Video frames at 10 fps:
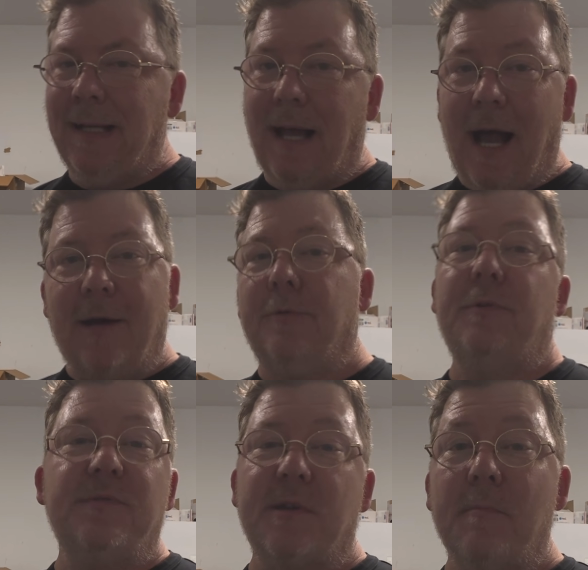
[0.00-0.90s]
I don't
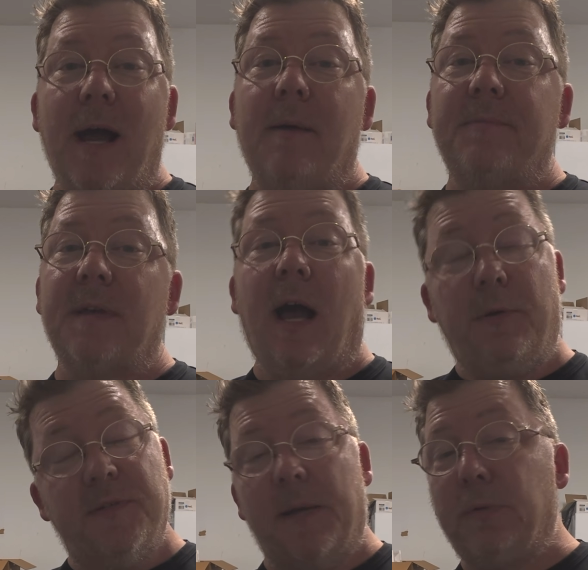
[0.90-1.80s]
use their maps. I
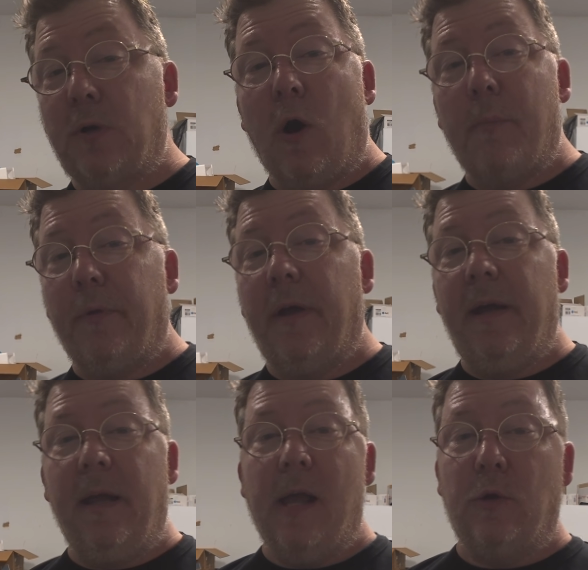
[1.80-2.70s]
use Apple
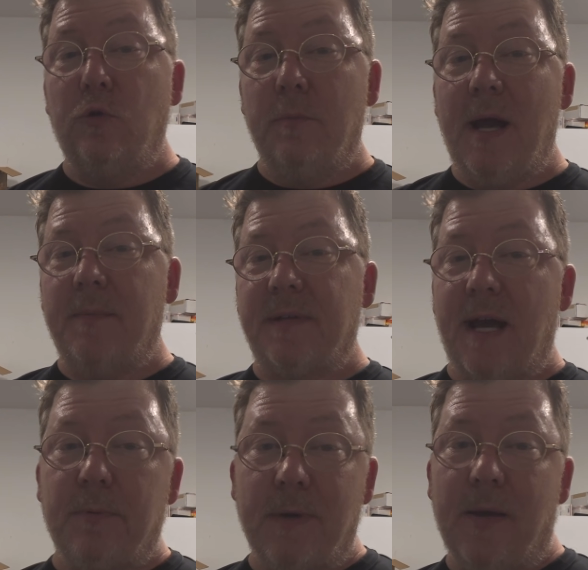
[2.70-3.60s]
CarPlay and Google Maps and
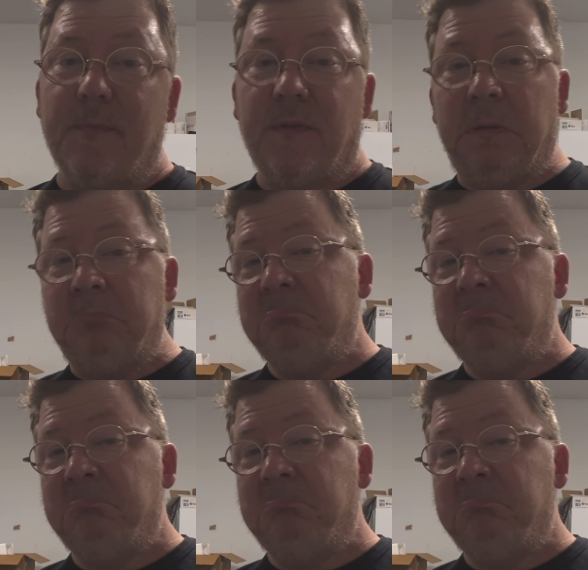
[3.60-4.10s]
Apple Maps.